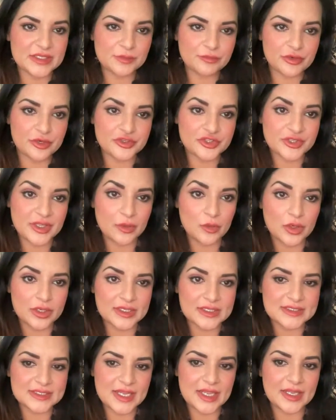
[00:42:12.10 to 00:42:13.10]
approach they want to
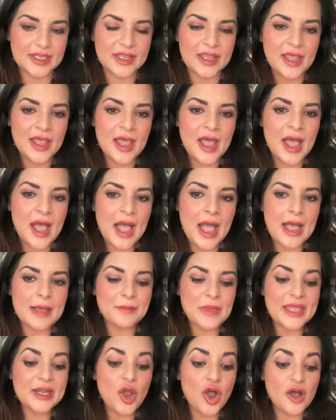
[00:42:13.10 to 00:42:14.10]
take.
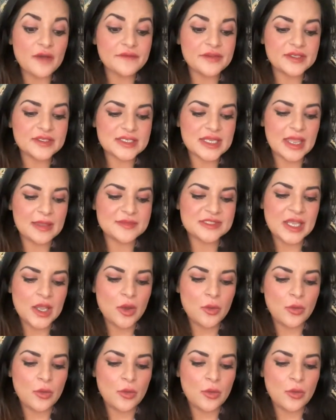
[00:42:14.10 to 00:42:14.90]
And oftentimes